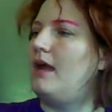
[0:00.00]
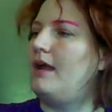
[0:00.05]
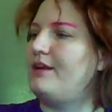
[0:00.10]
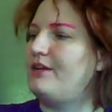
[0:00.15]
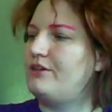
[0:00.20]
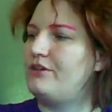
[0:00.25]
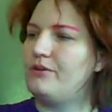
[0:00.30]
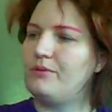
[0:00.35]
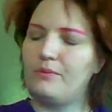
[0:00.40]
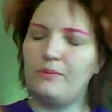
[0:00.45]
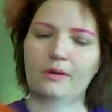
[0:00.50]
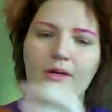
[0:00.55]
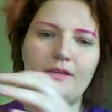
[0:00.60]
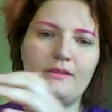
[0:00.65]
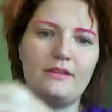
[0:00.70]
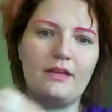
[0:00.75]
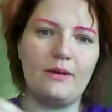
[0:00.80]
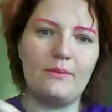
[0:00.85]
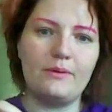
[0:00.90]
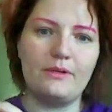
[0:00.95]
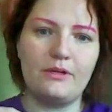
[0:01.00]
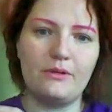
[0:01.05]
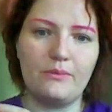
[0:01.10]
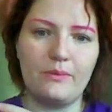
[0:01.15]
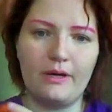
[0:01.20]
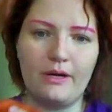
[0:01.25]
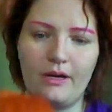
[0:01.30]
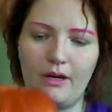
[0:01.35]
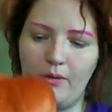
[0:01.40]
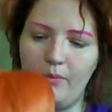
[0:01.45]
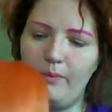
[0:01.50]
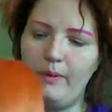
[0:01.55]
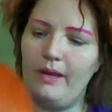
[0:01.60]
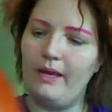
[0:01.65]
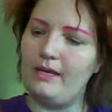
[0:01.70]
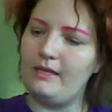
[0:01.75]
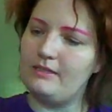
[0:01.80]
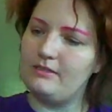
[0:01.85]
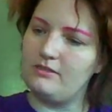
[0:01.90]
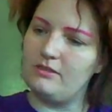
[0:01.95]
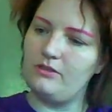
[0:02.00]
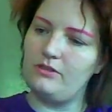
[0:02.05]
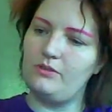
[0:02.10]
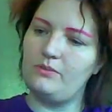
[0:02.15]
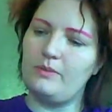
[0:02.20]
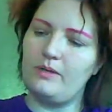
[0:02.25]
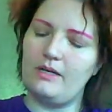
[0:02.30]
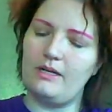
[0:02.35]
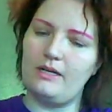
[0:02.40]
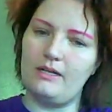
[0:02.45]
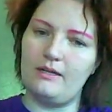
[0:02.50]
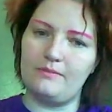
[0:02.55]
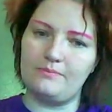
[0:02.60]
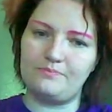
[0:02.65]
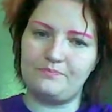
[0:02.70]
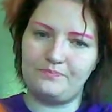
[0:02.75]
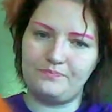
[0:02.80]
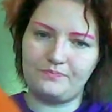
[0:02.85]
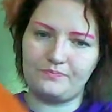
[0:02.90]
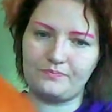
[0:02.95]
and you don't want that when you're wearing a wig so you want to